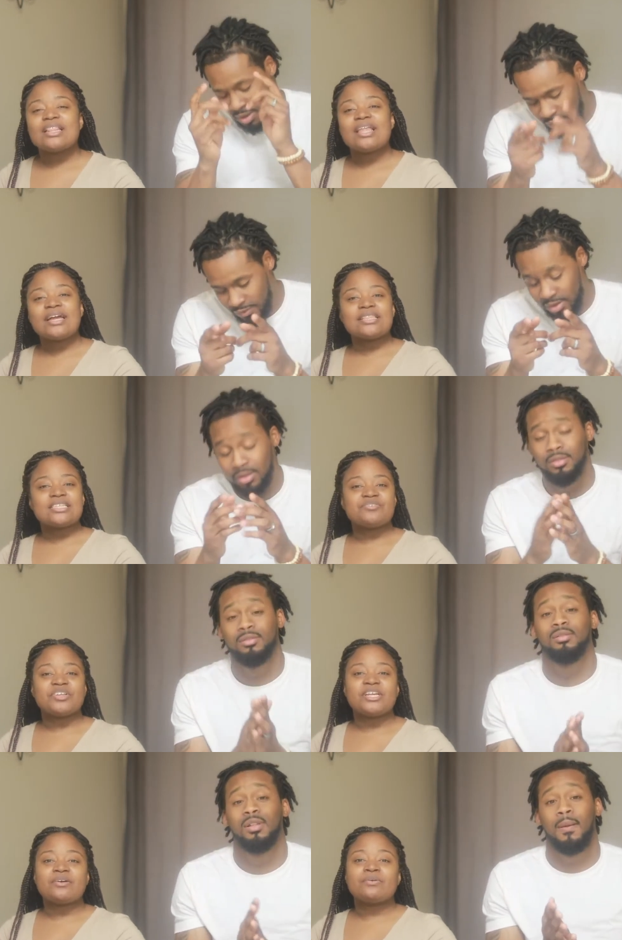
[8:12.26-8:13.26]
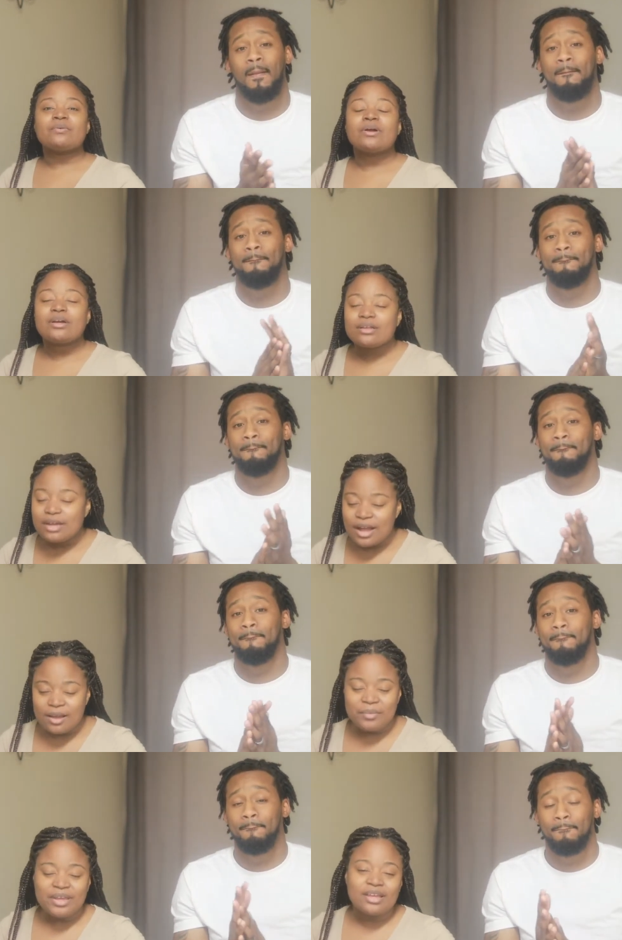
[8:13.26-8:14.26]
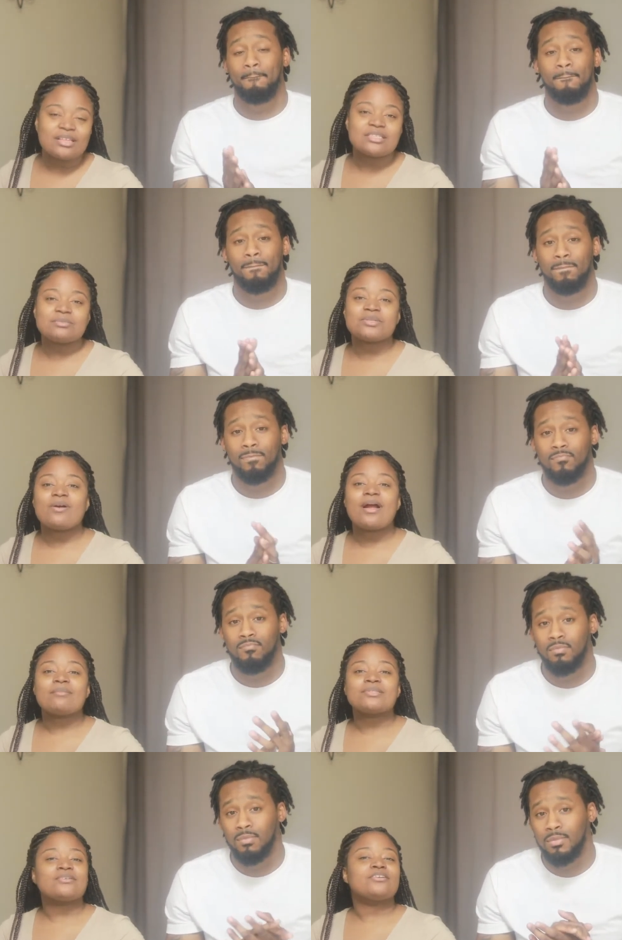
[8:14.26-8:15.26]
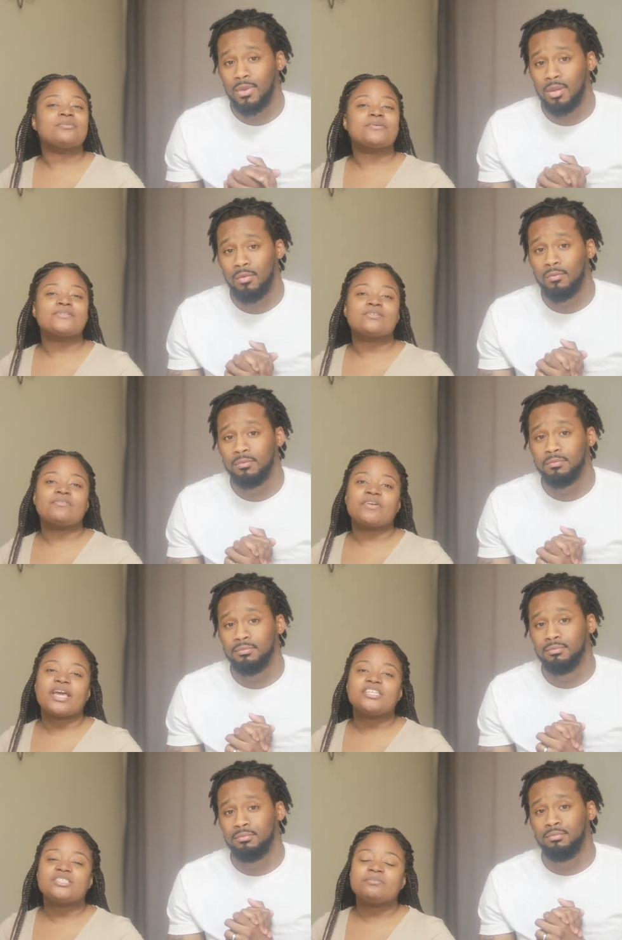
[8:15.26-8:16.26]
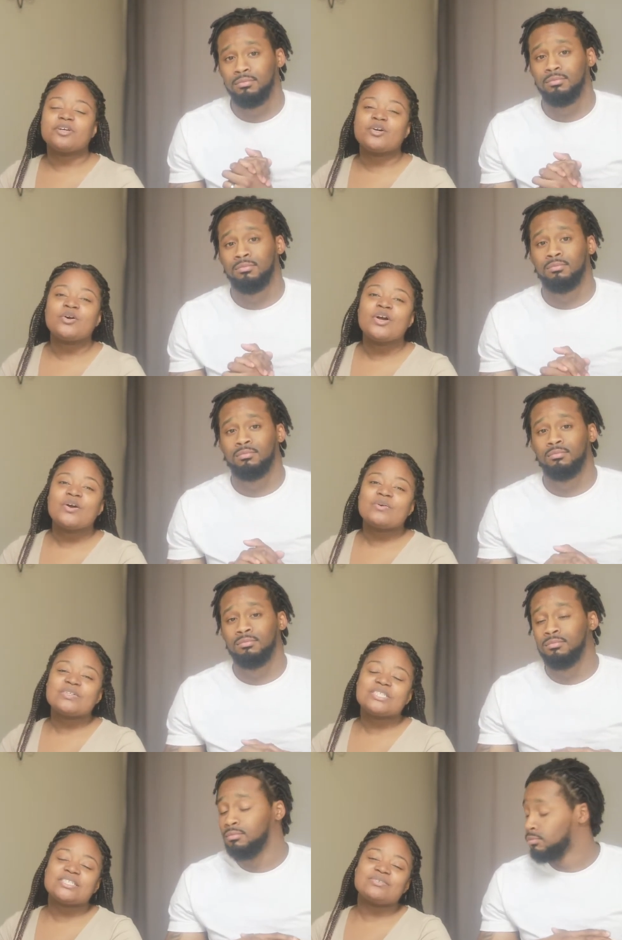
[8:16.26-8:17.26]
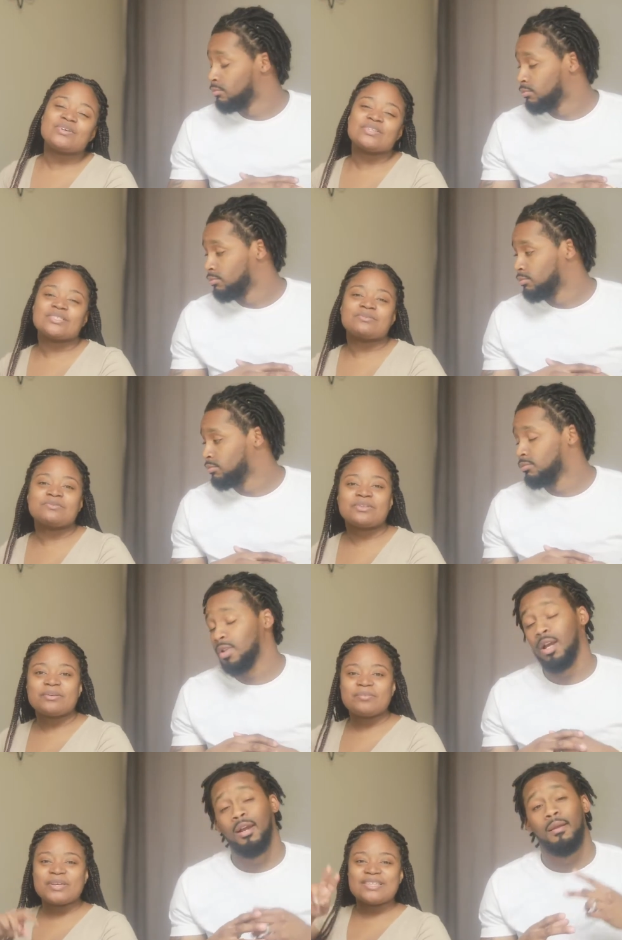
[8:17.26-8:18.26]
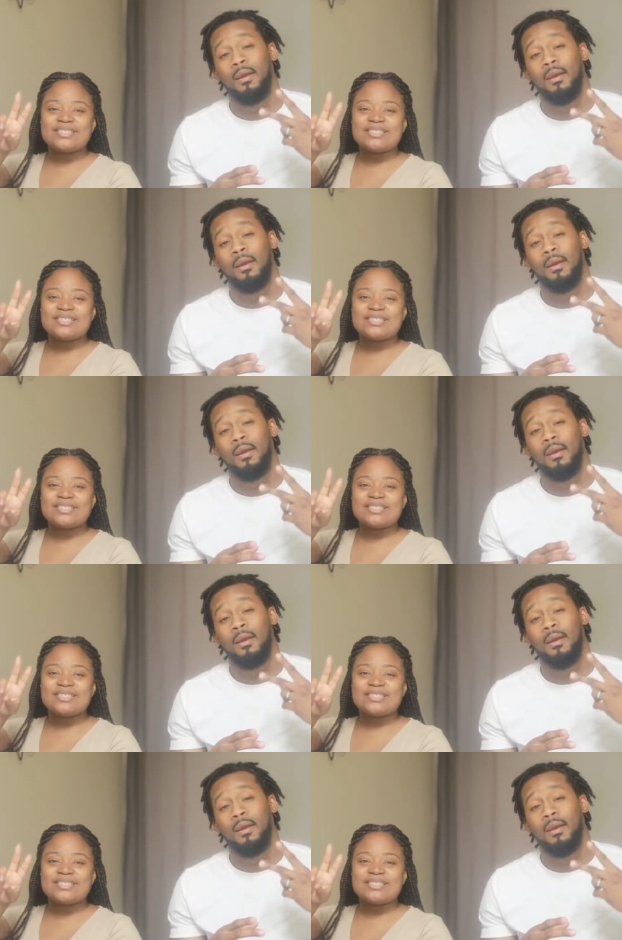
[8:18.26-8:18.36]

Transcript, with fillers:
Speaker 1: Definitely. Like this video, comment, subscribe, turn on the post notification bell. We'll see you all soon. All right.